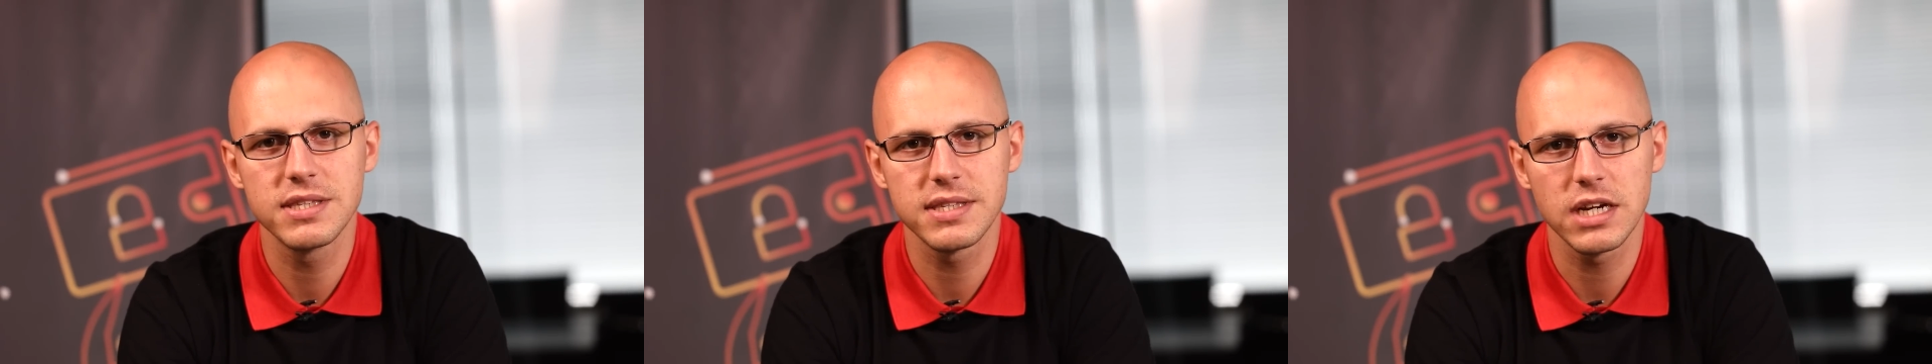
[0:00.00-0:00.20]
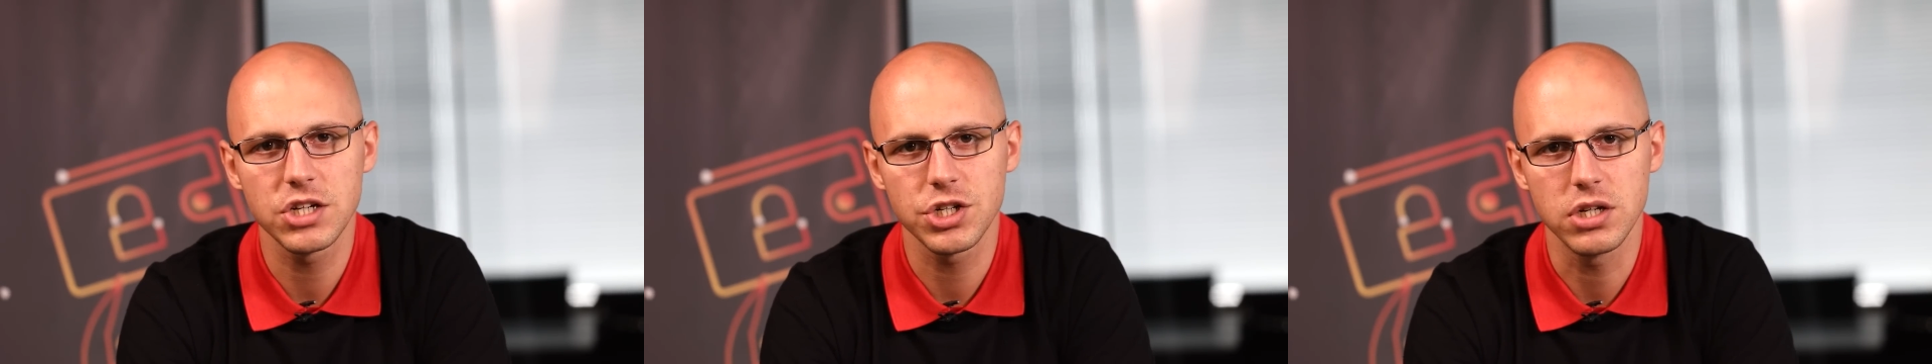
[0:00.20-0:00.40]

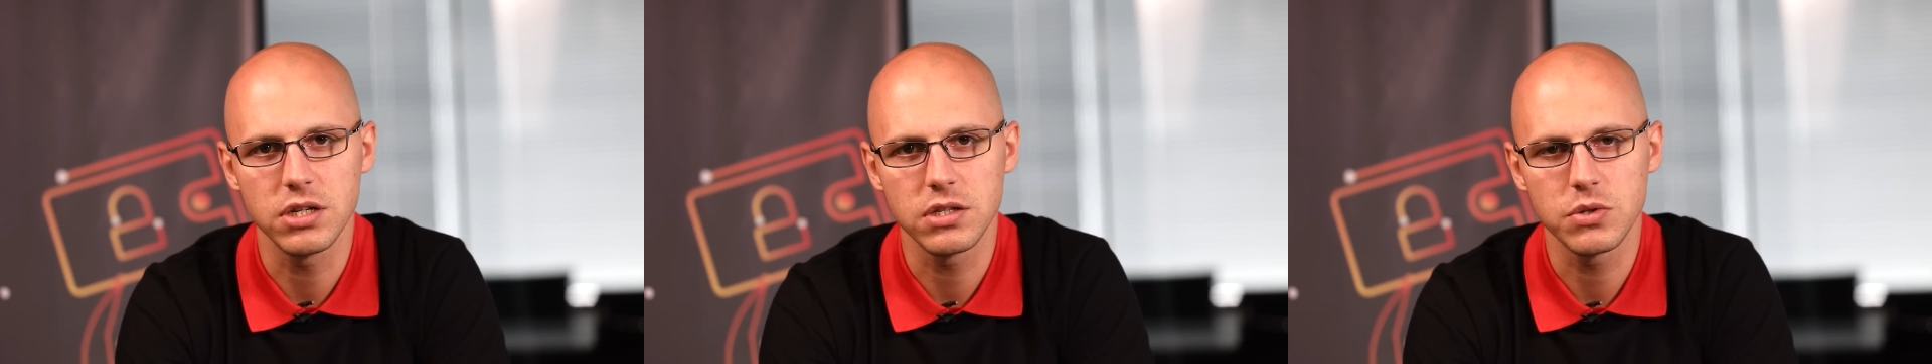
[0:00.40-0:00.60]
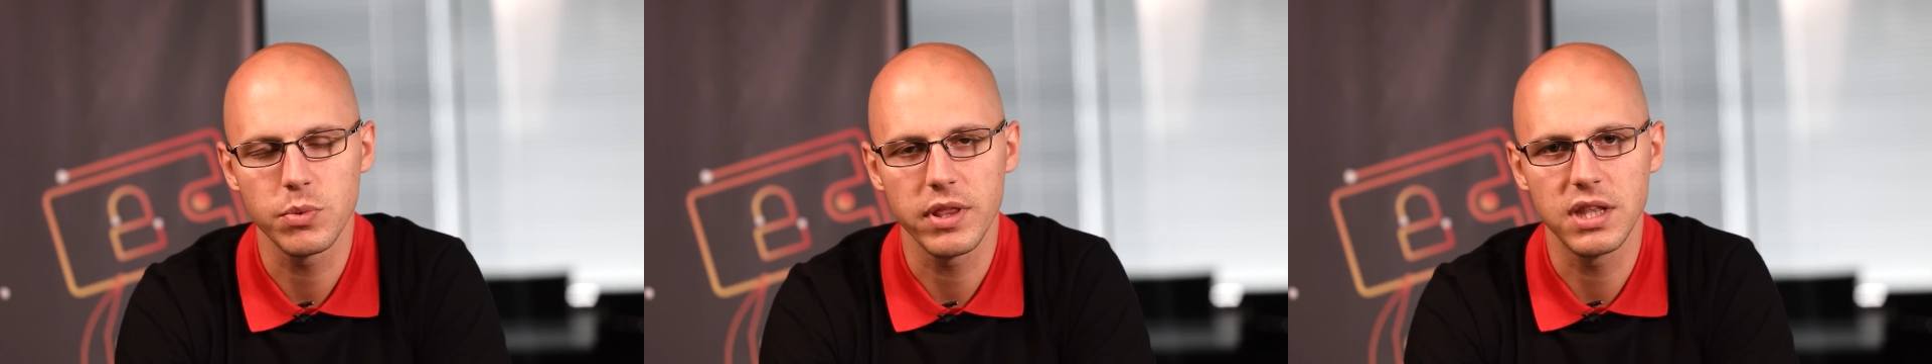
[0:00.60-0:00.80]

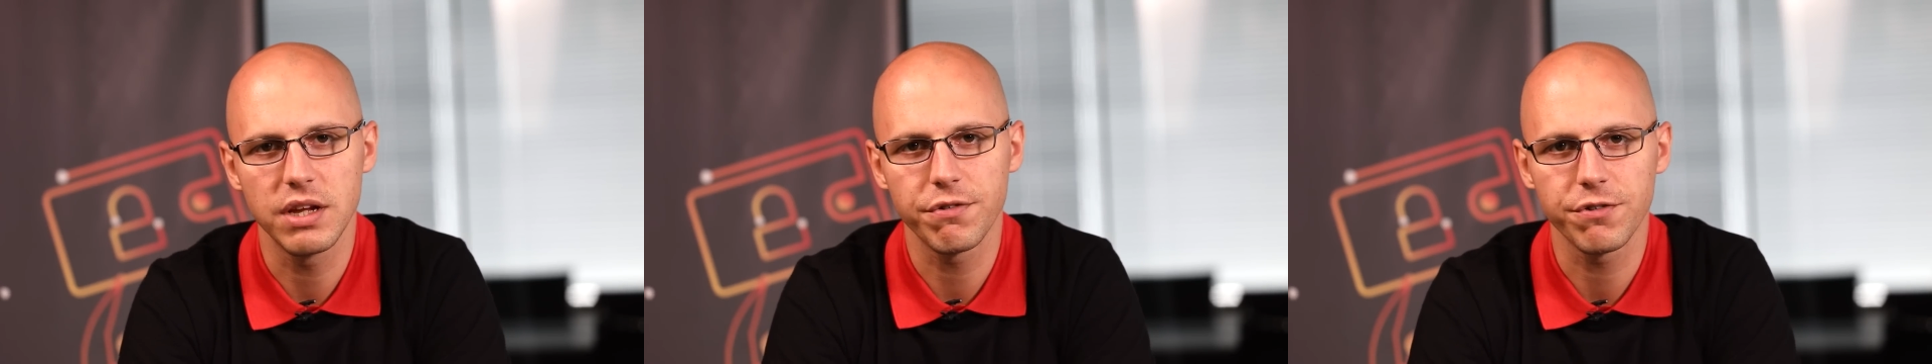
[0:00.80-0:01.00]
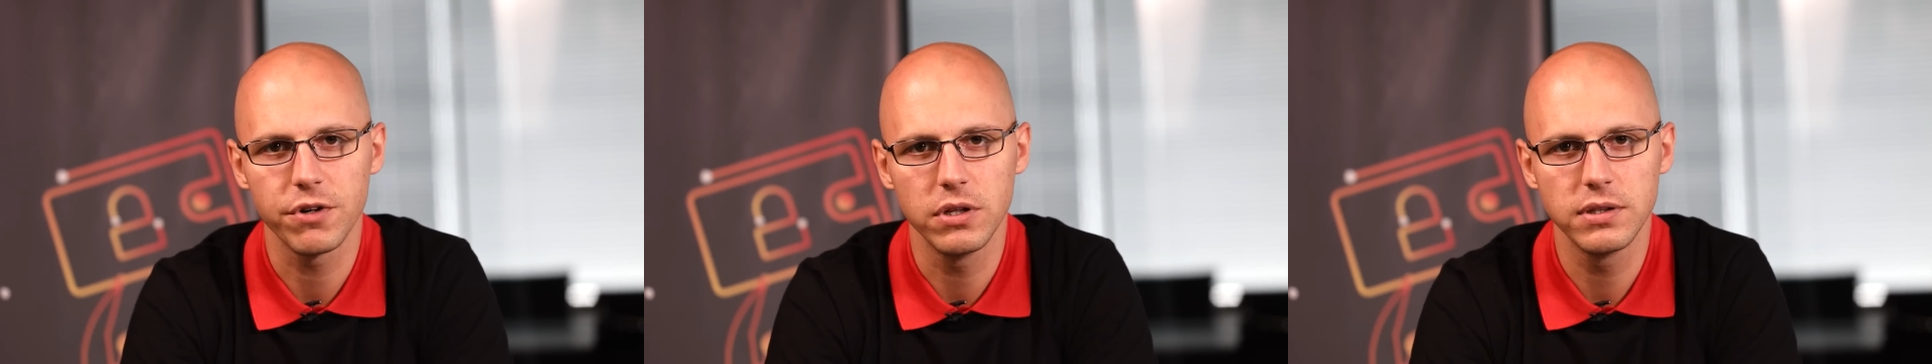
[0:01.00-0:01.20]
sessions with
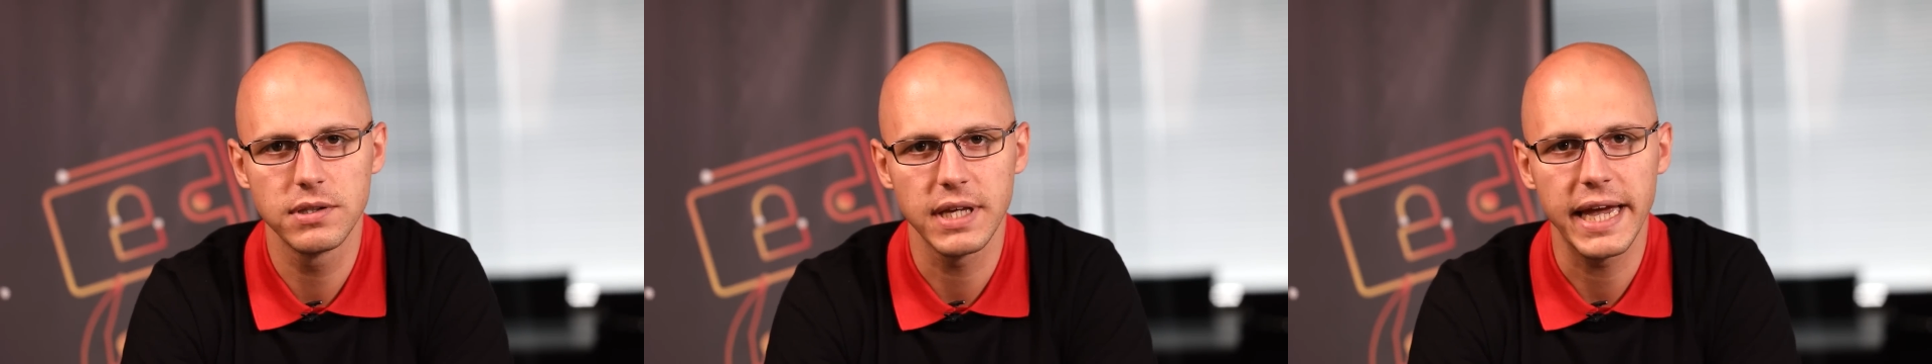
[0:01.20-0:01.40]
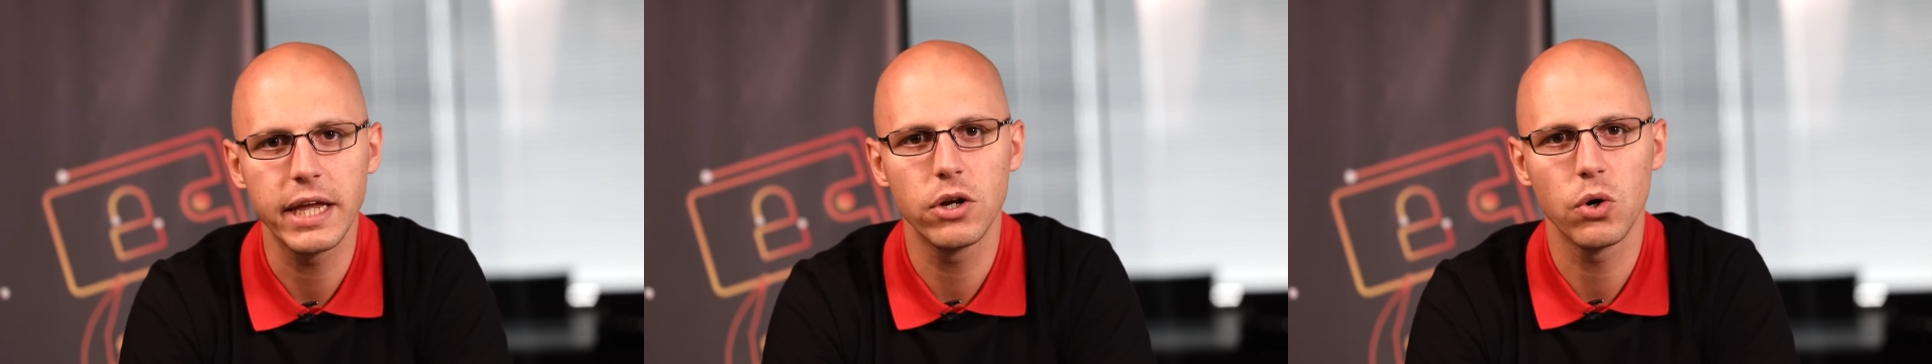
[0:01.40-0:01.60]
different
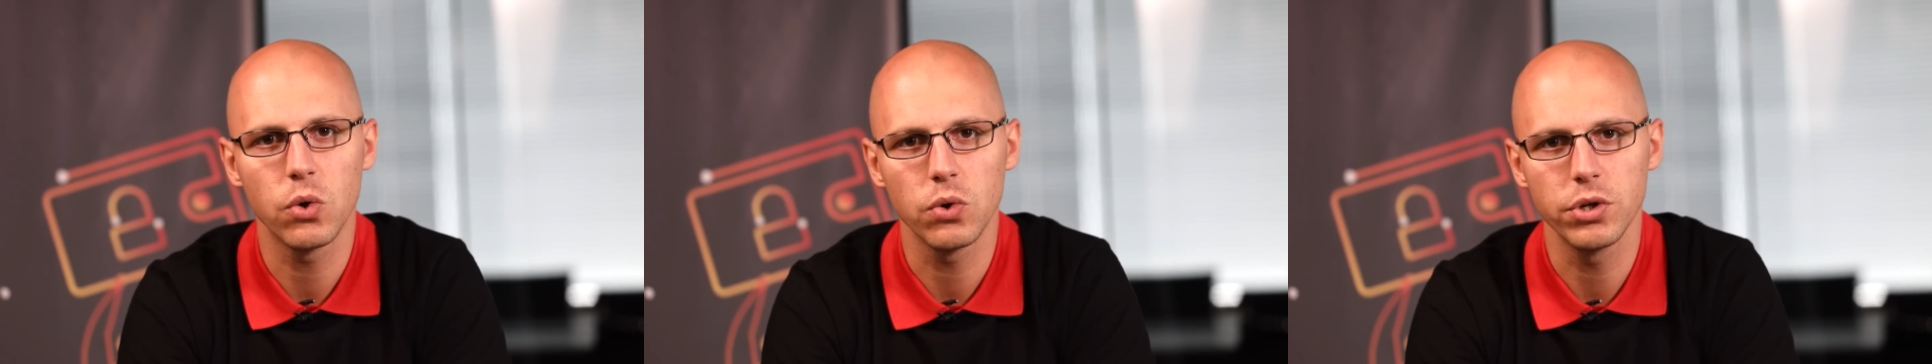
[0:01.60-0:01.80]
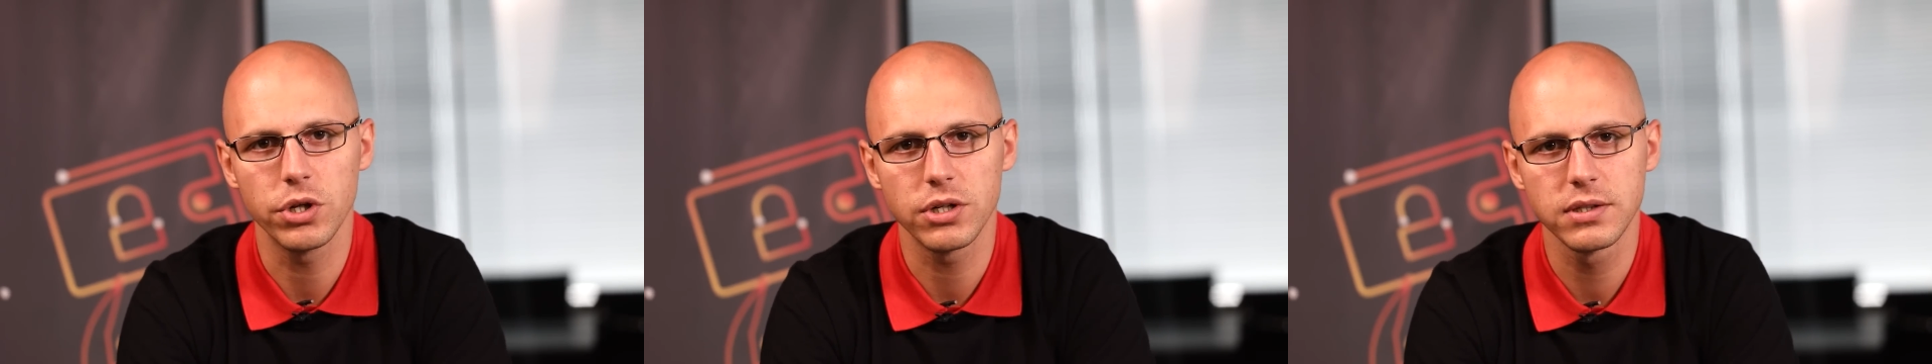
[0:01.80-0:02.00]
ADA
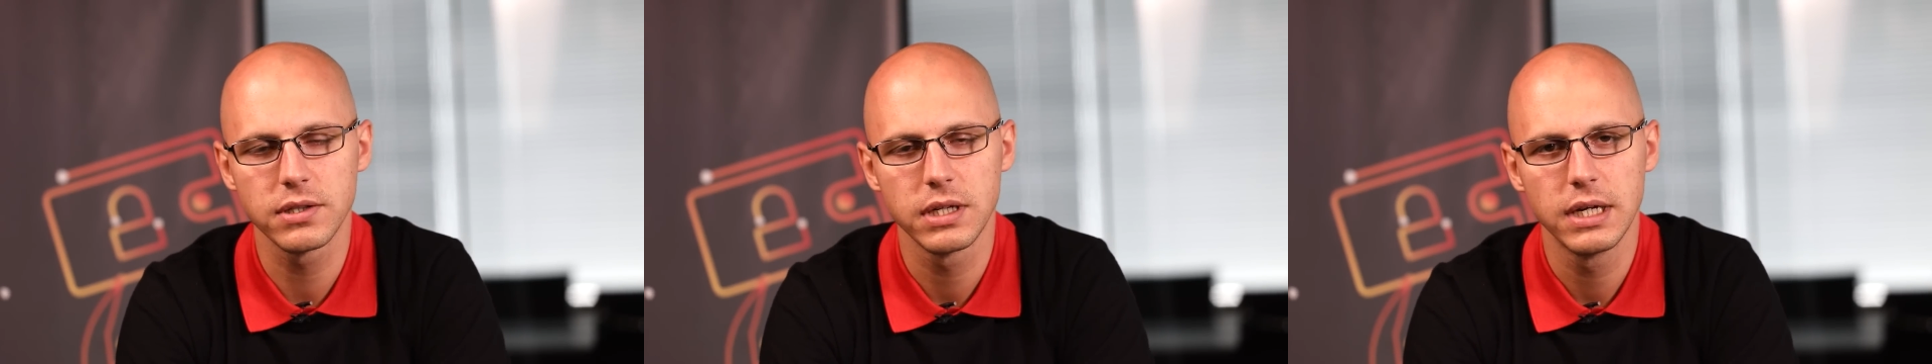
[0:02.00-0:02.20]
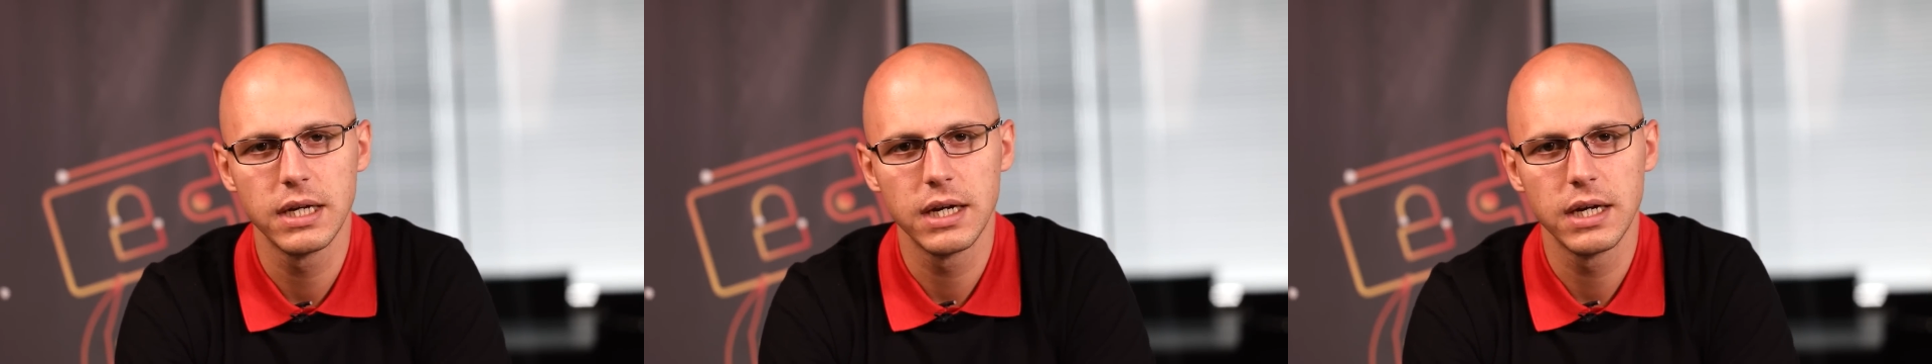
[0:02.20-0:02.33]
holders,